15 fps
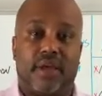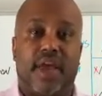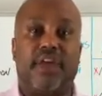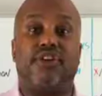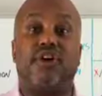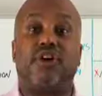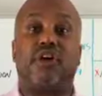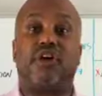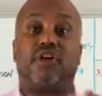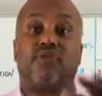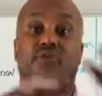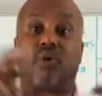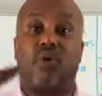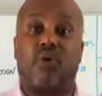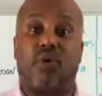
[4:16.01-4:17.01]
and you're going to
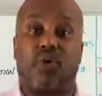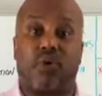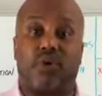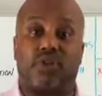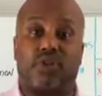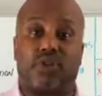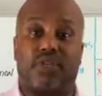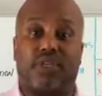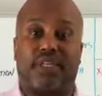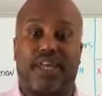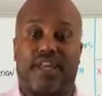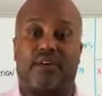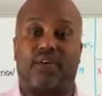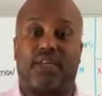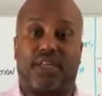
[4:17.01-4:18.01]
grow an orchard
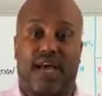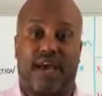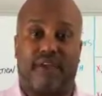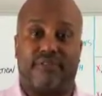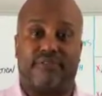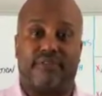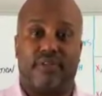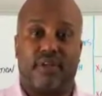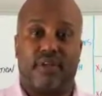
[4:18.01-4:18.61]
later in life,